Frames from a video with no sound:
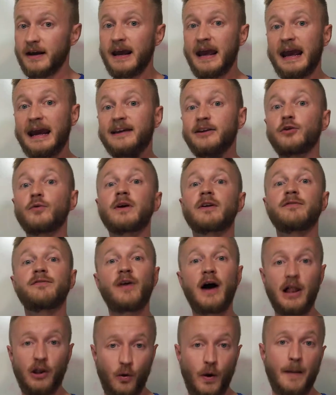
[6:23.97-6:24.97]
and you can
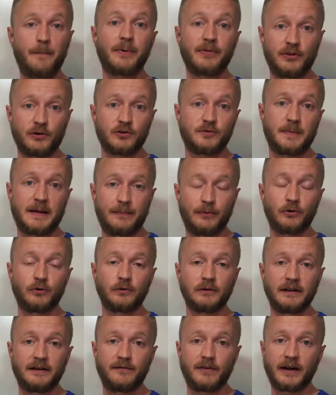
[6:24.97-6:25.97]
follow up with those people who
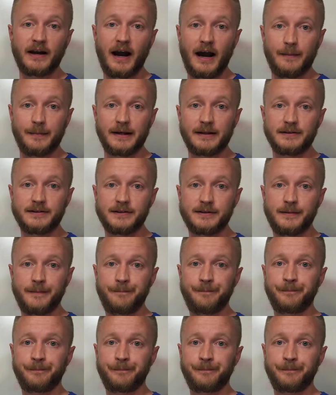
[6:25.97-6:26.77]
leave the comments.